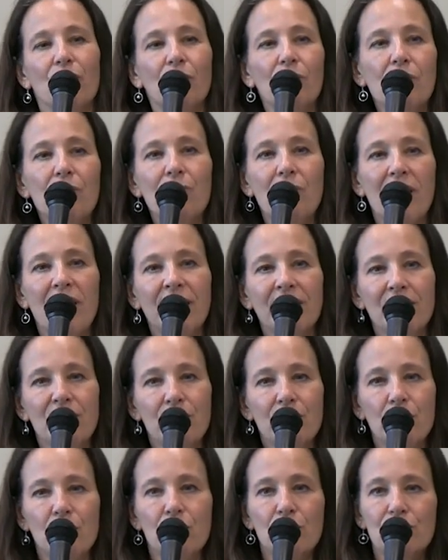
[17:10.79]
We want
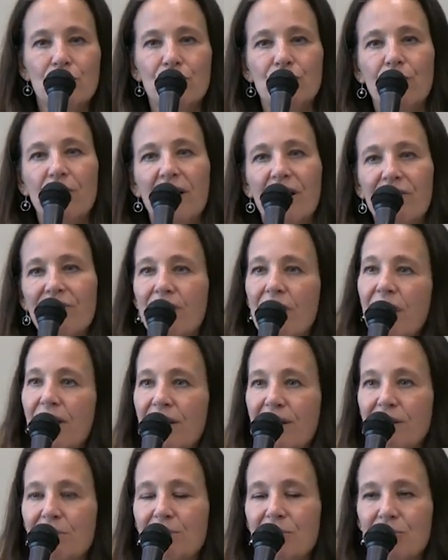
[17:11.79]
you to have the
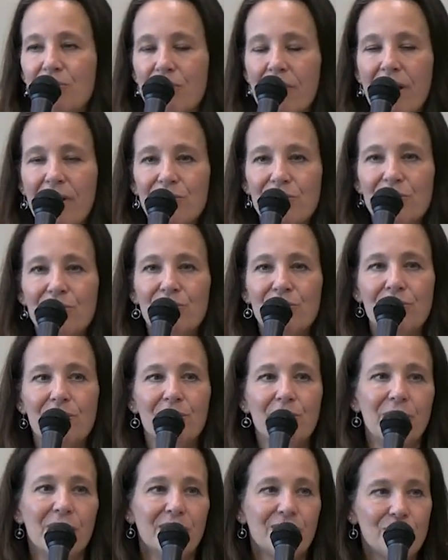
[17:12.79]
items around you
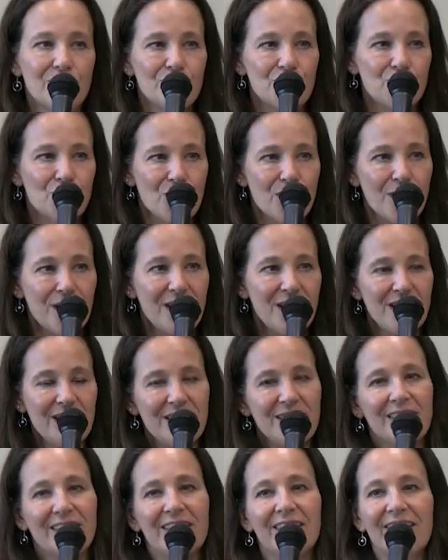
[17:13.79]
that bring you joy
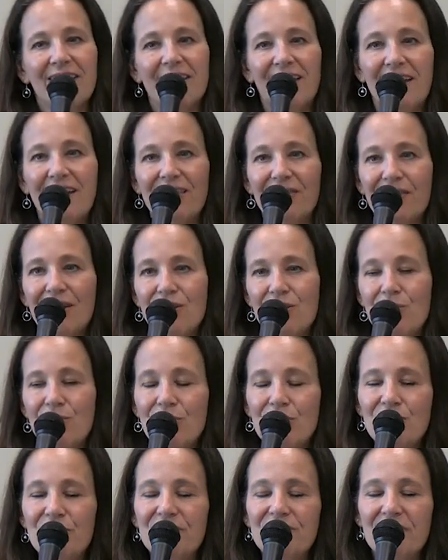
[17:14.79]
and that you
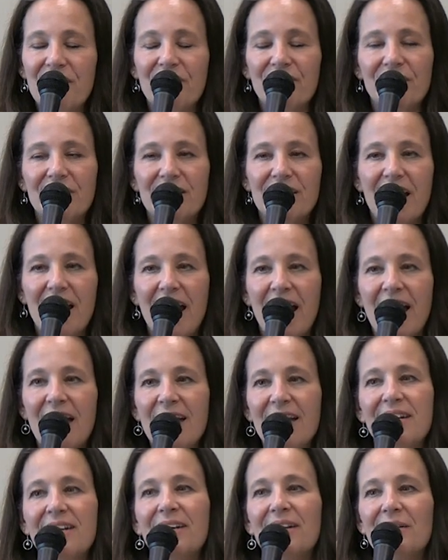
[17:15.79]
use every day.